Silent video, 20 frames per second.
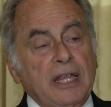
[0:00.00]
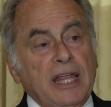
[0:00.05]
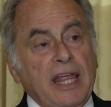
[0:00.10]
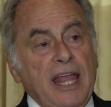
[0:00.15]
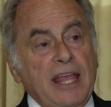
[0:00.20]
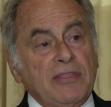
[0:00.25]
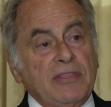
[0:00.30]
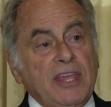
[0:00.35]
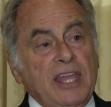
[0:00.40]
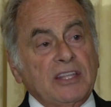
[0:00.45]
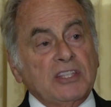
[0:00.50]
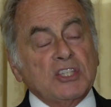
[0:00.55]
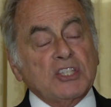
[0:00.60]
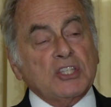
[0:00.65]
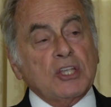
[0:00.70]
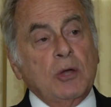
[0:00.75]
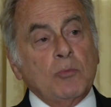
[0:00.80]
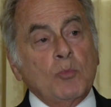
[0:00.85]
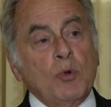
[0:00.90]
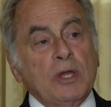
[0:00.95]
and then
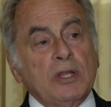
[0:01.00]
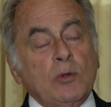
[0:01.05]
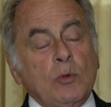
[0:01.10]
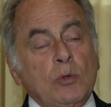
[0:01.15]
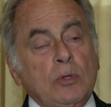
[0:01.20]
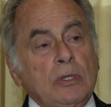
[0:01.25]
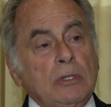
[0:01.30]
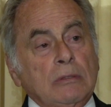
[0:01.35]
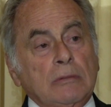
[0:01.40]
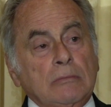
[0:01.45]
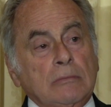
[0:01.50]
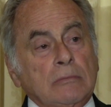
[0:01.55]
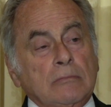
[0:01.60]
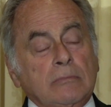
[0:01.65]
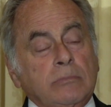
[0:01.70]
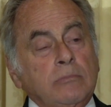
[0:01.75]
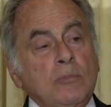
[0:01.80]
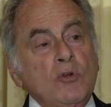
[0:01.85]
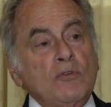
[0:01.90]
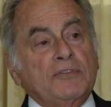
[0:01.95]
someone
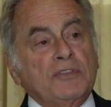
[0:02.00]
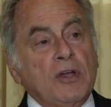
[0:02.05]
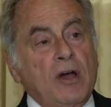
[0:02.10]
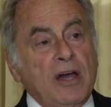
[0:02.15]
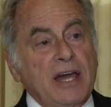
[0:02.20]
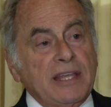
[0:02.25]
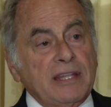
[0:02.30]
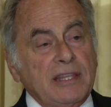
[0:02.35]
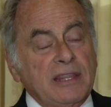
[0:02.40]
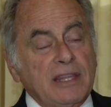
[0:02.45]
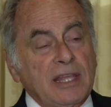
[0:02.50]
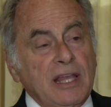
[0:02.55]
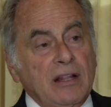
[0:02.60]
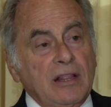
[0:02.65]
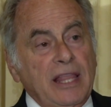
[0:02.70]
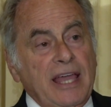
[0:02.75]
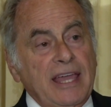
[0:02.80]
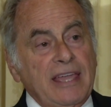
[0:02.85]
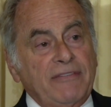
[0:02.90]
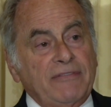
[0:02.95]
moved on in their
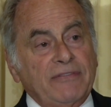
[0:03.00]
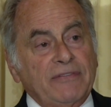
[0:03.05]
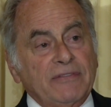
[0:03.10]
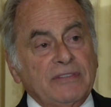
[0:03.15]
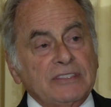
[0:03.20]
life,